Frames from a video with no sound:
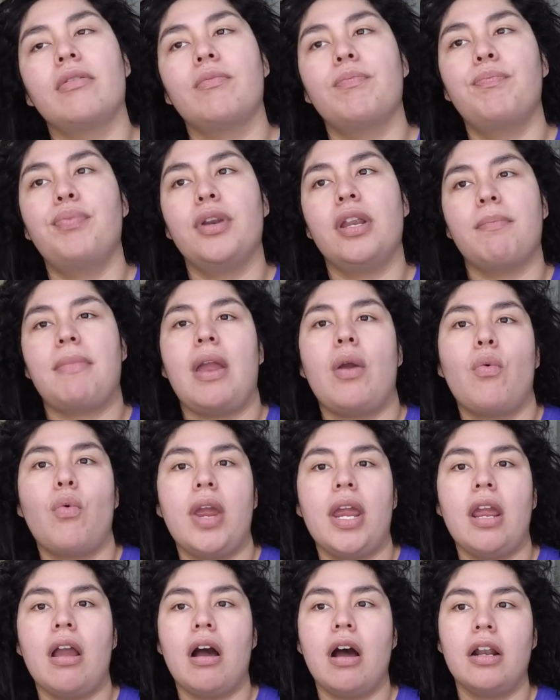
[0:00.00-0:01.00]
putting my
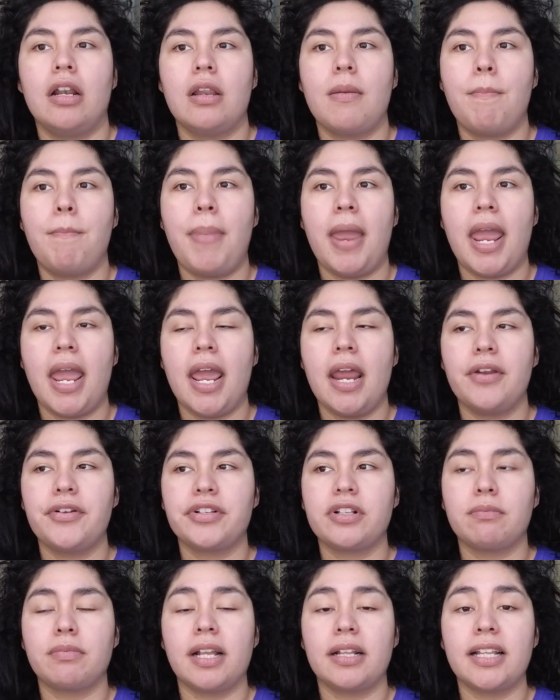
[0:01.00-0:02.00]
weight on the pen or
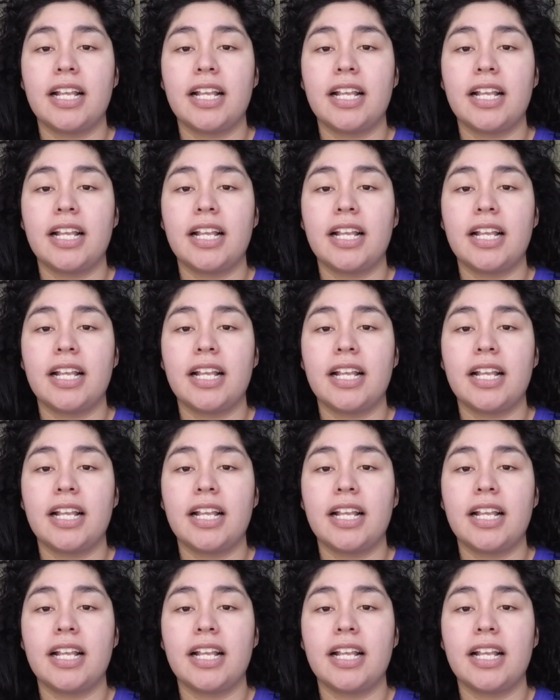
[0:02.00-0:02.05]
something like